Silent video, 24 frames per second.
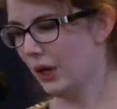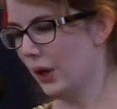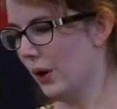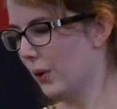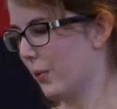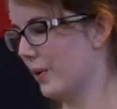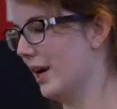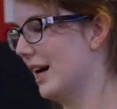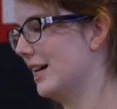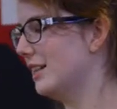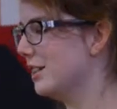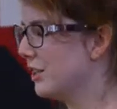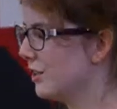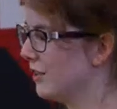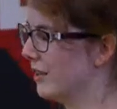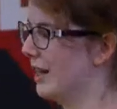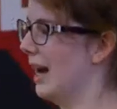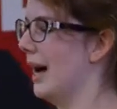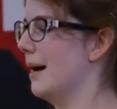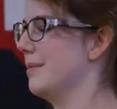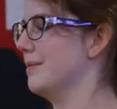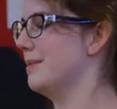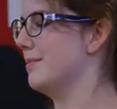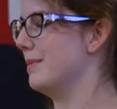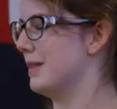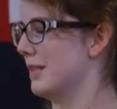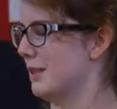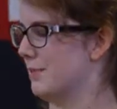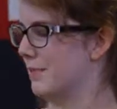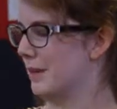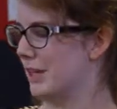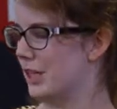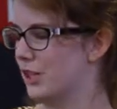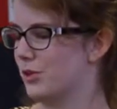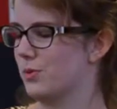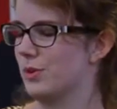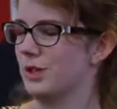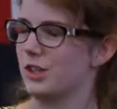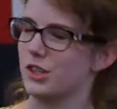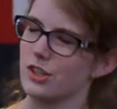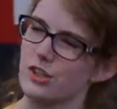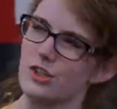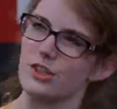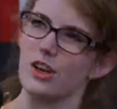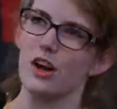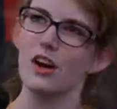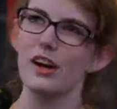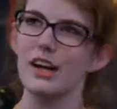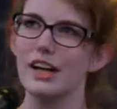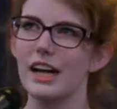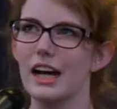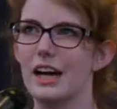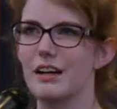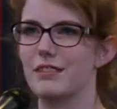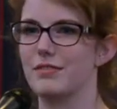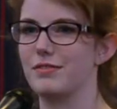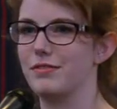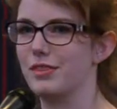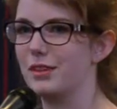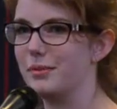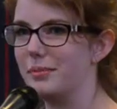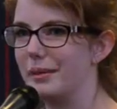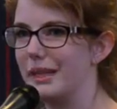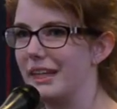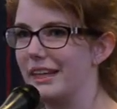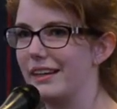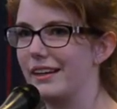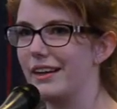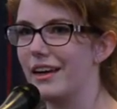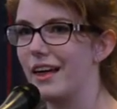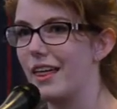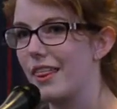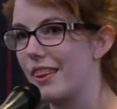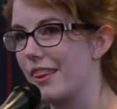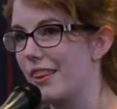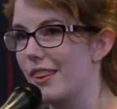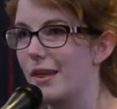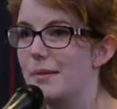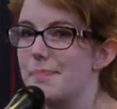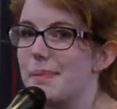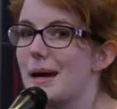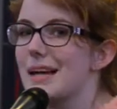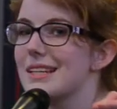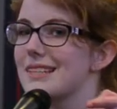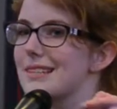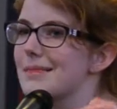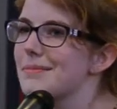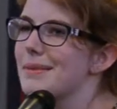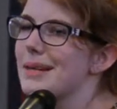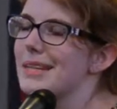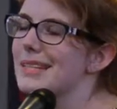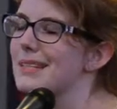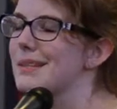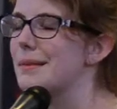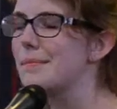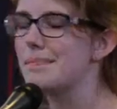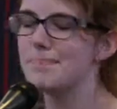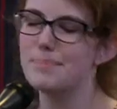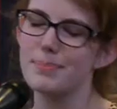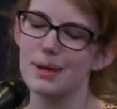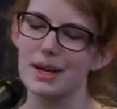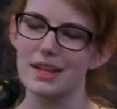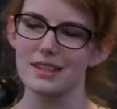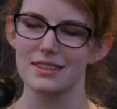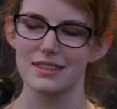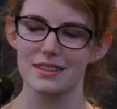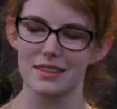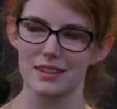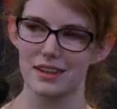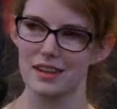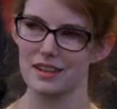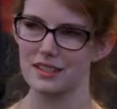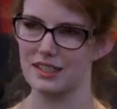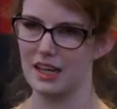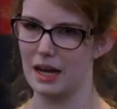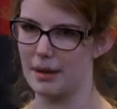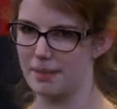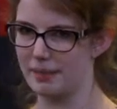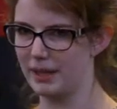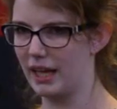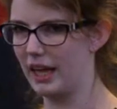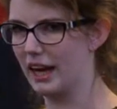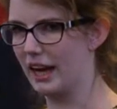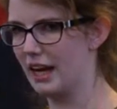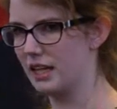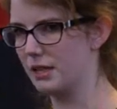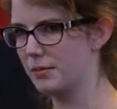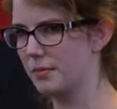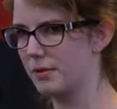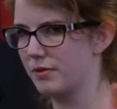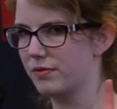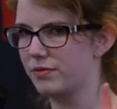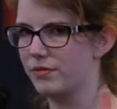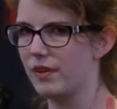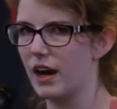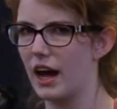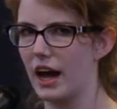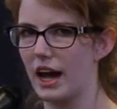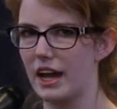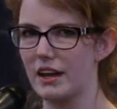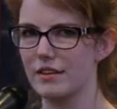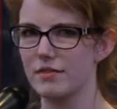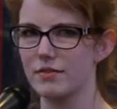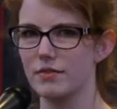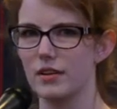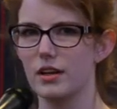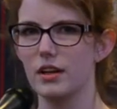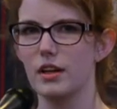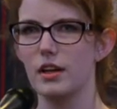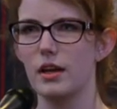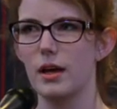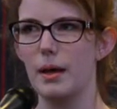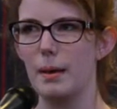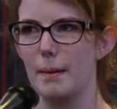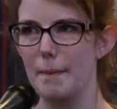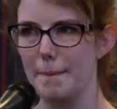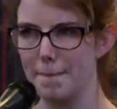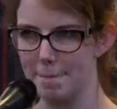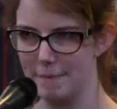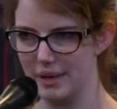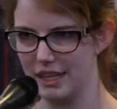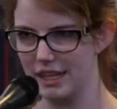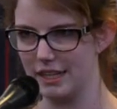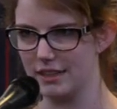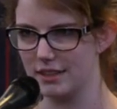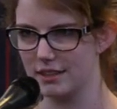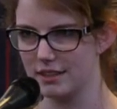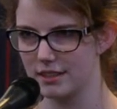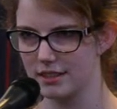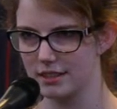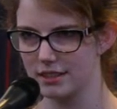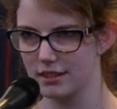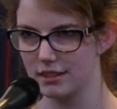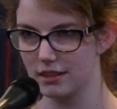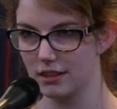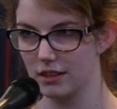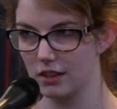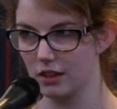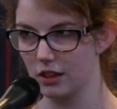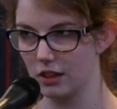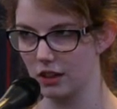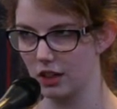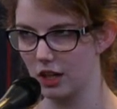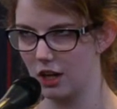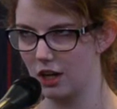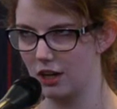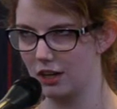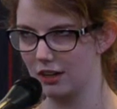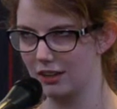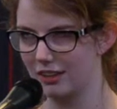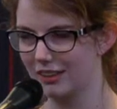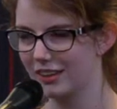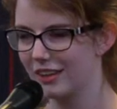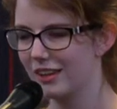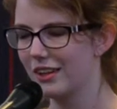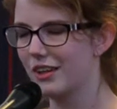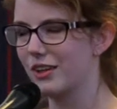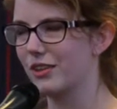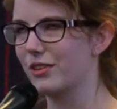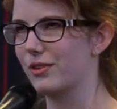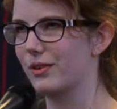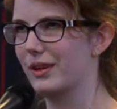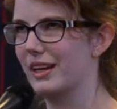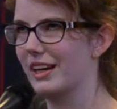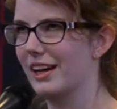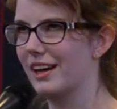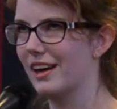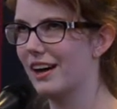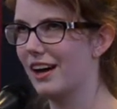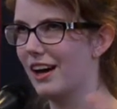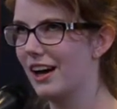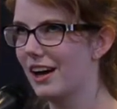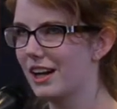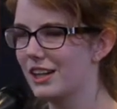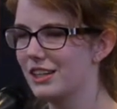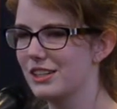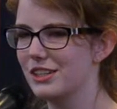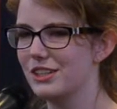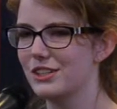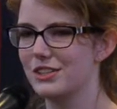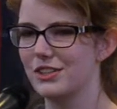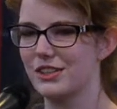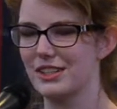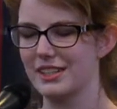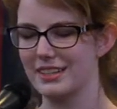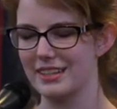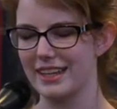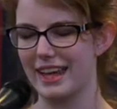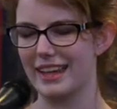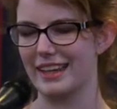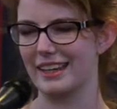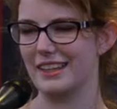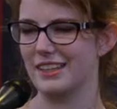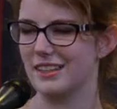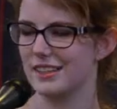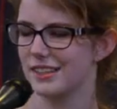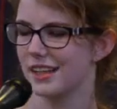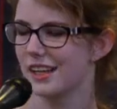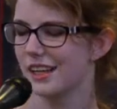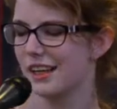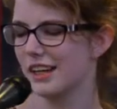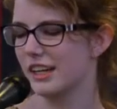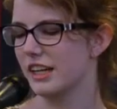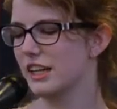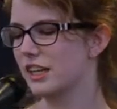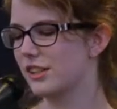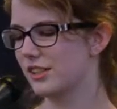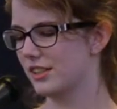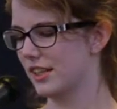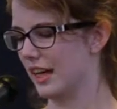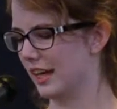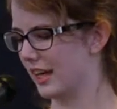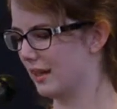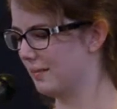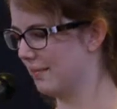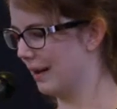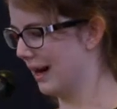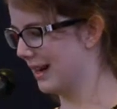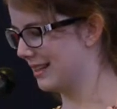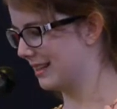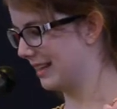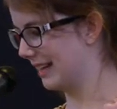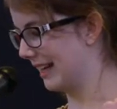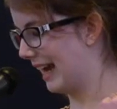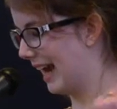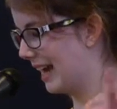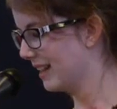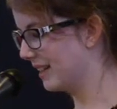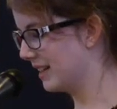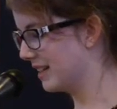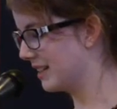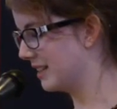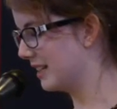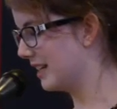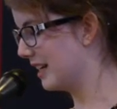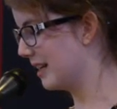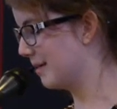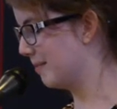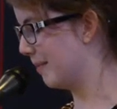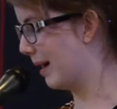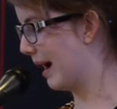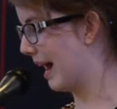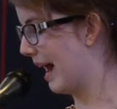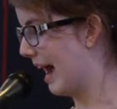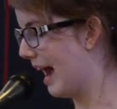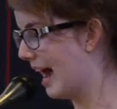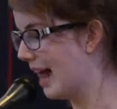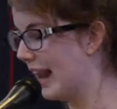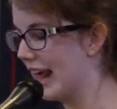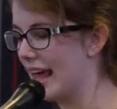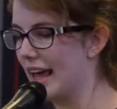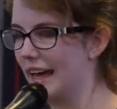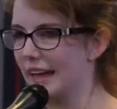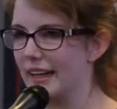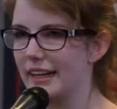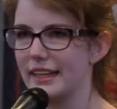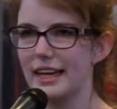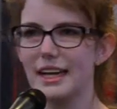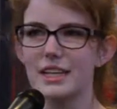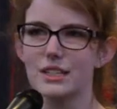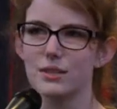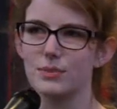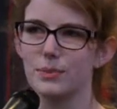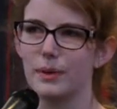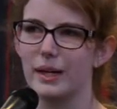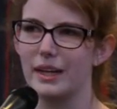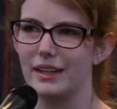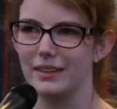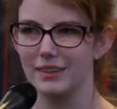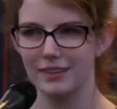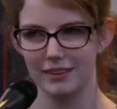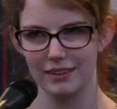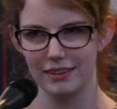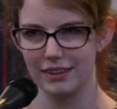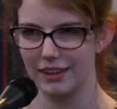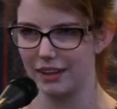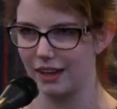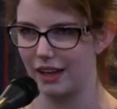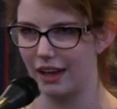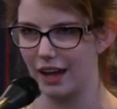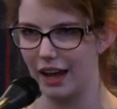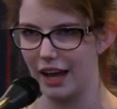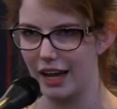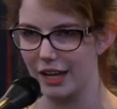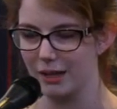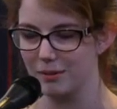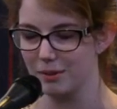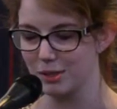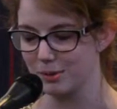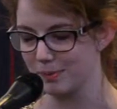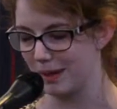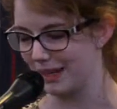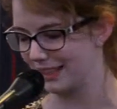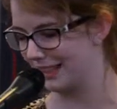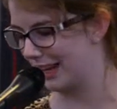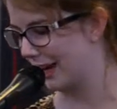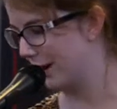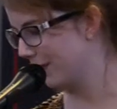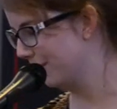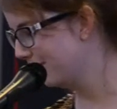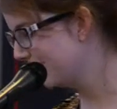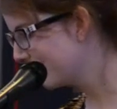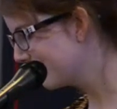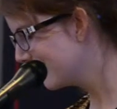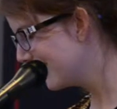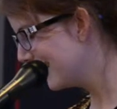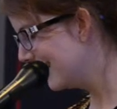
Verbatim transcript: We had to do an optimist speech, which is hard enough for me, the pessimist, but on top of that had to be five minutes long. 300 seconds, each second passing endlessly in my head, and guess what? I almost blacked out.